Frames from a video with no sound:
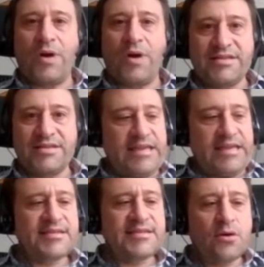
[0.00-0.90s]
one
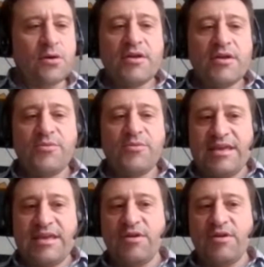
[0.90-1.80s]
date. So
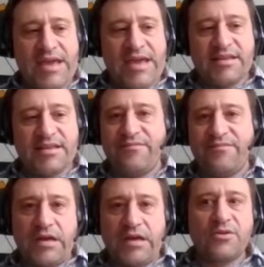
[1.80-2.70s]
we made a
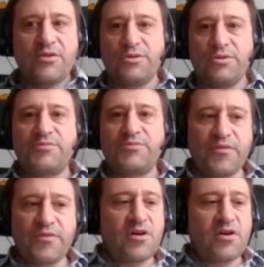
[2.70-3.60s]
very good
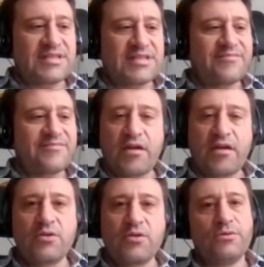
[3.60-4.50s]
proof of concept and
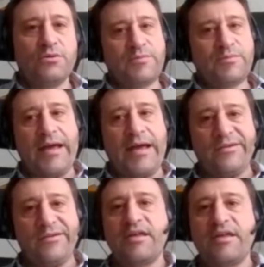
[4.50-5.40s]
very good
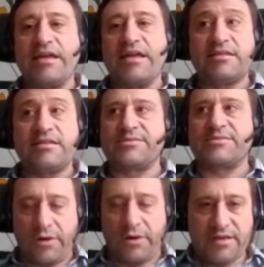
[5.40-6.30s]
pilot, and it
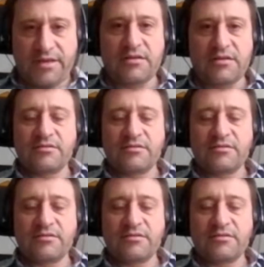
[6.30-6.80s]
is working.